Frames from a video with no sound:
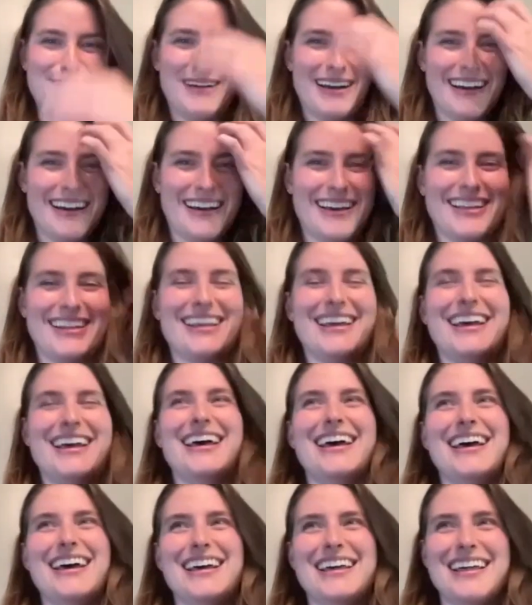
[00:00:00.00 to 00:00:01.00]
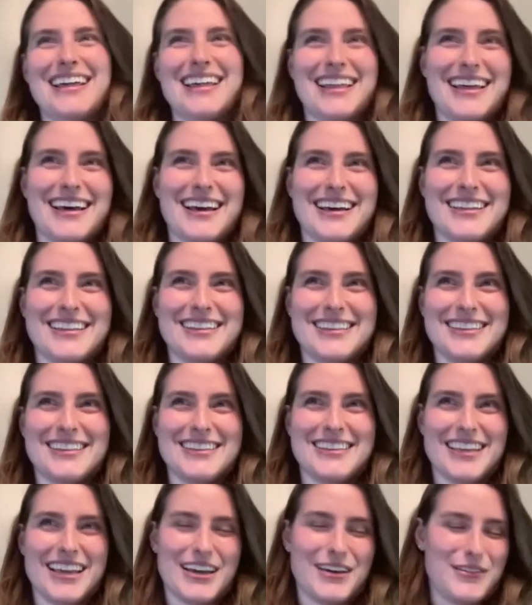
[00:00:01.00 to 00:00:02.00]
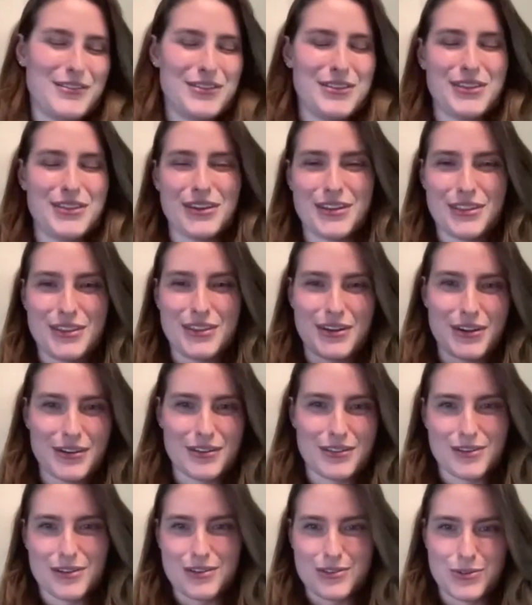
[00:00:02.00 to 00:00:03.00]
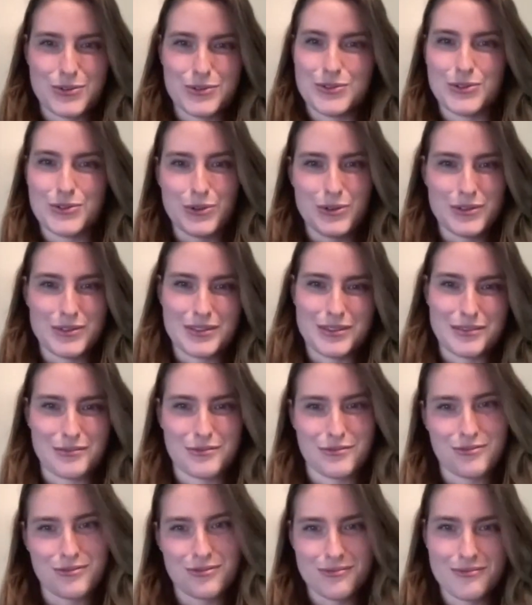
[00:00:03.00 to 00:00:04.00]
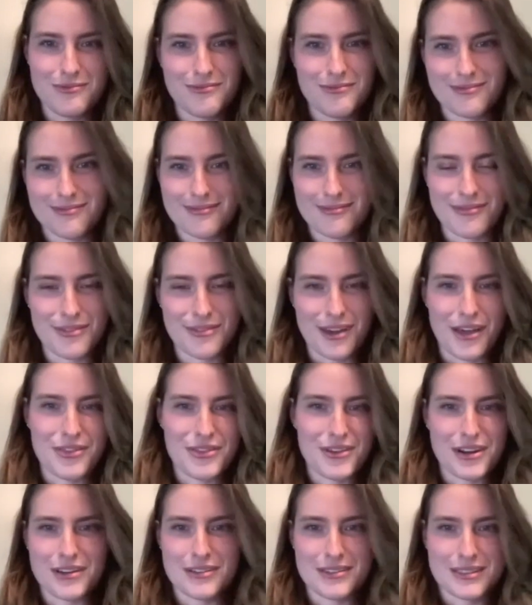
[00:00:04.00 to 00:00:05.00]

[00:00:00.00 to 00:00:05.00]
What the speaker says: But there are two schools of thought there.